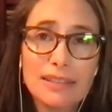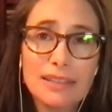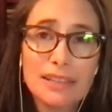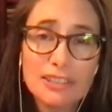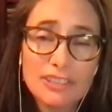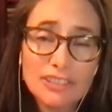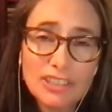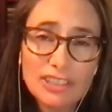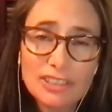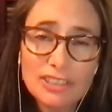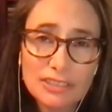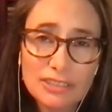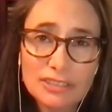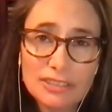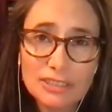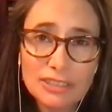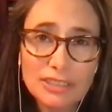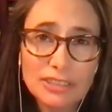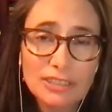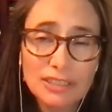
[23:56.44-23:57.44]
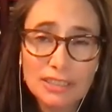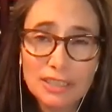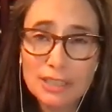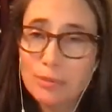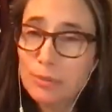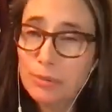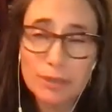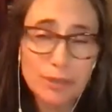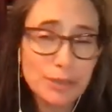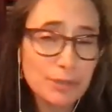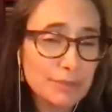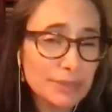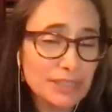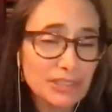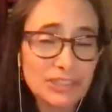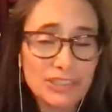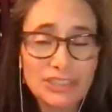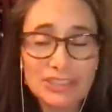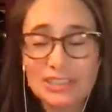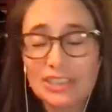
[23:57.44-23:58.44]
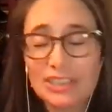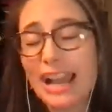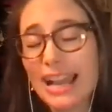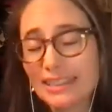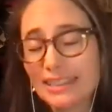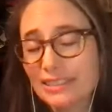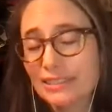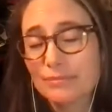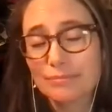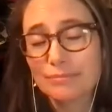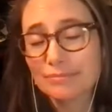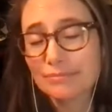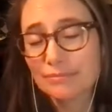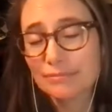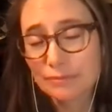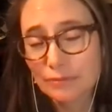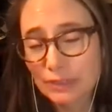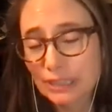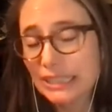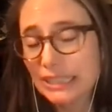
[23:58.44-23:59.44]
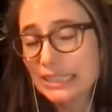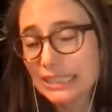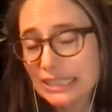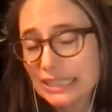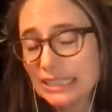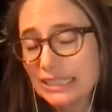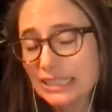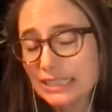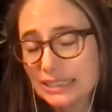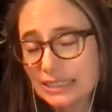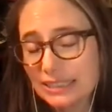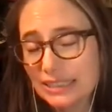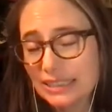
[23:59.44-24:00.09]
she's a good liberal, but she hasn't really